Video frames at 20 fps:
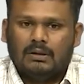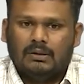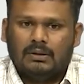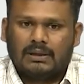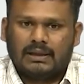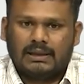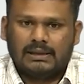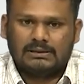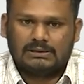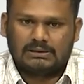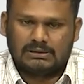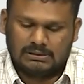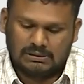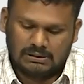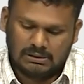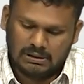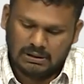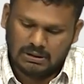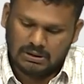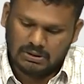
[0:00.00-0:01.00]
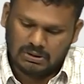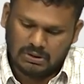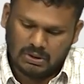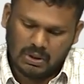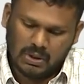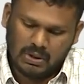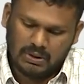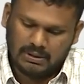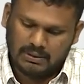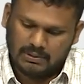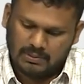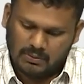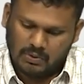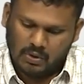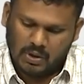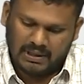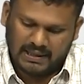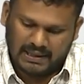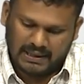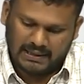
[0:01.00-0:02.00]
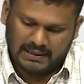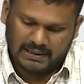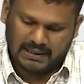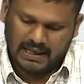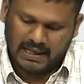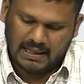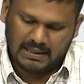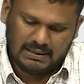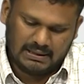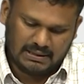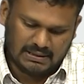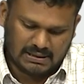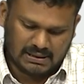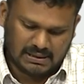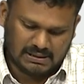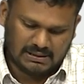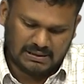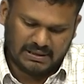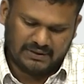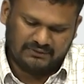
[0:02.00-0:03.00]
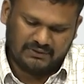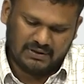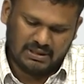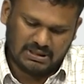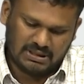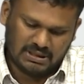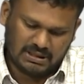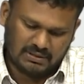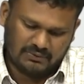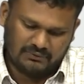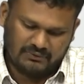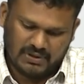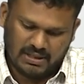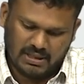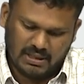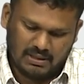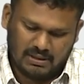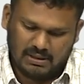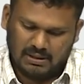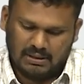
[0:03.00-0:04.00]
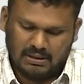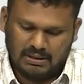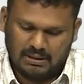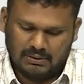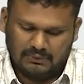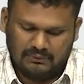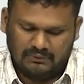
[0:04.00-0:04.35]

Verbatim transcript: Okay. So, one can take this as definition when, uh,